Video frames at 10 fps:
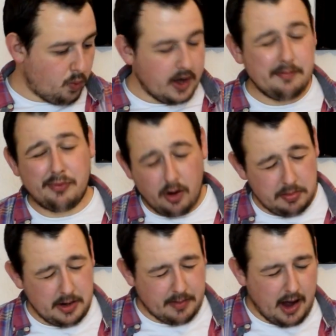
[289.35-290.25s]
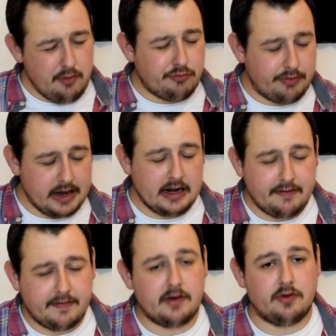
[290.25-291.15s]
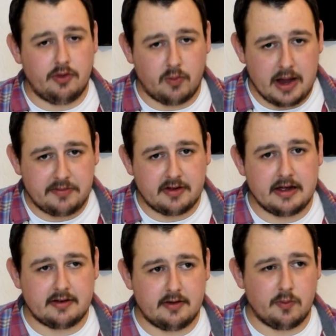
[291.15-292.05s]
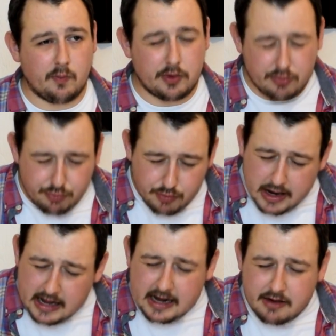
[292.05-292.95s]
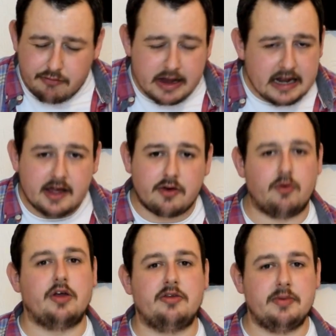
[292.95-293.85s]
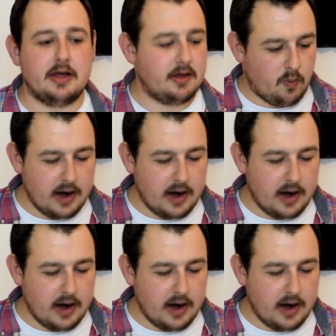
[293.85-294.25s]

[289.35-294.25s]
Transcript: One problem I really found on the website, which really, really annoyed me.